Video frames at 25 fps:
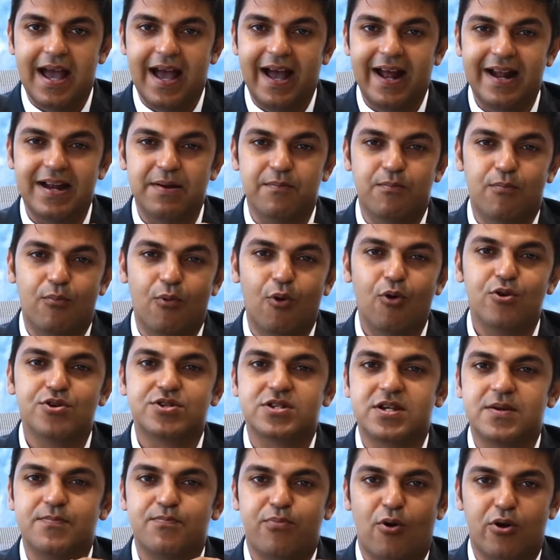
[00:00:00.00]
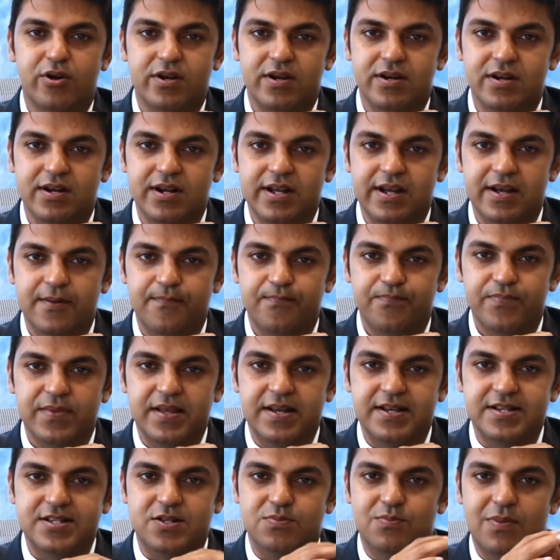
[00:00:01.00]
and most importantly,
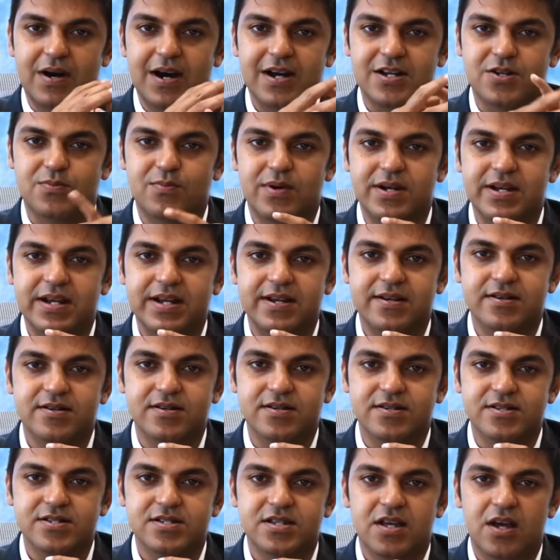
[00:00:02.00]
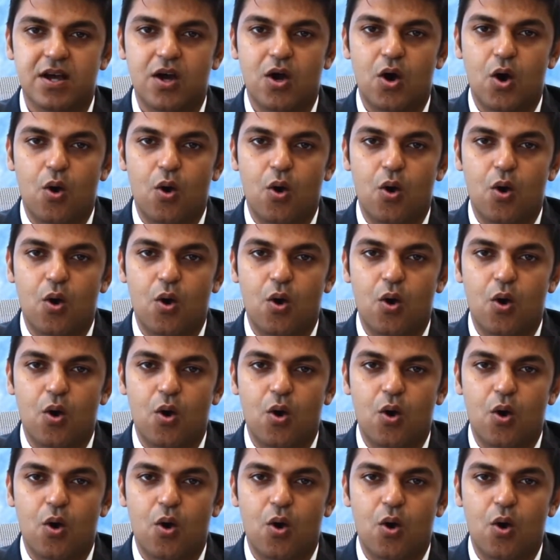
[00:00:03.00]
smart money does